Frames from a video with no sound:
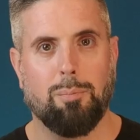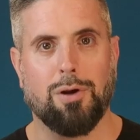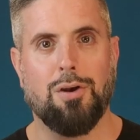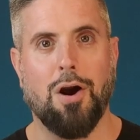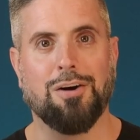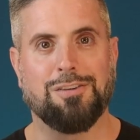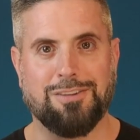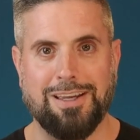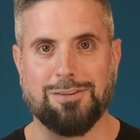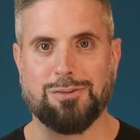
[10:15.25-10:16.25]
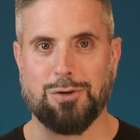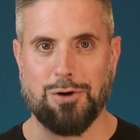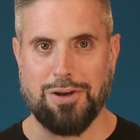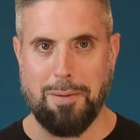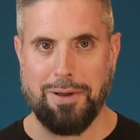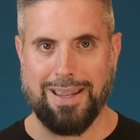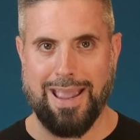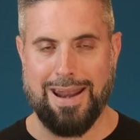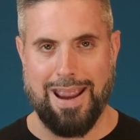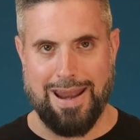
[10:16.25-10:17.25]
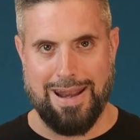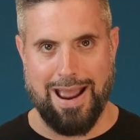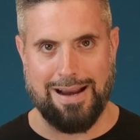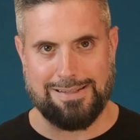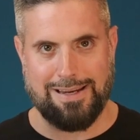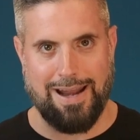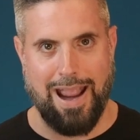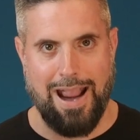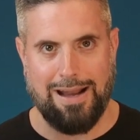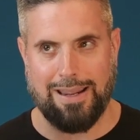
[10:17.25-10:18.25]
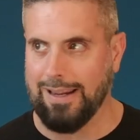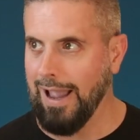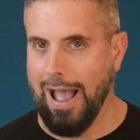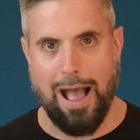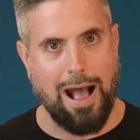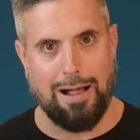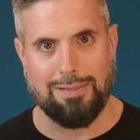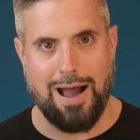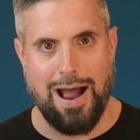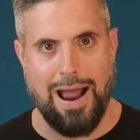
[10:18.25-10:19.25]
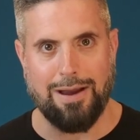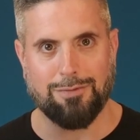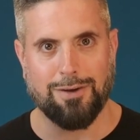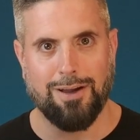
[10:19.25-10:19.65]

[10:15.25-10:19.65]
But Narcisse turned up again in 1980, alive.